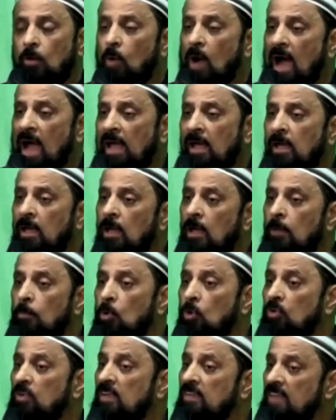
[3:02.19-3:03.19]
Why?
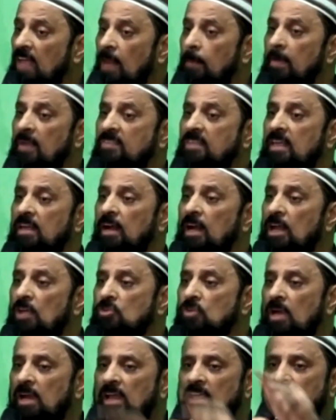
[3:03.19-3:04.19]
Because Isa al-Masih
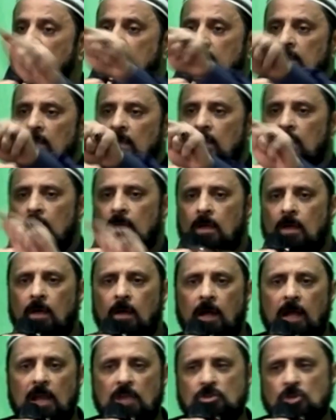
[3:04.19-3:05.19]
religion is
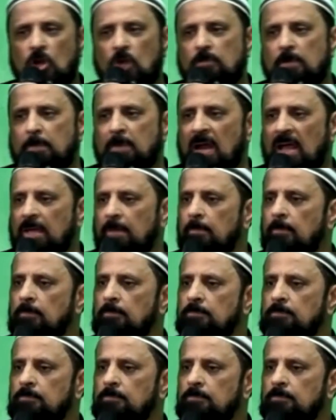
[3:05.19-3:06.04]
religion of Ibrahim.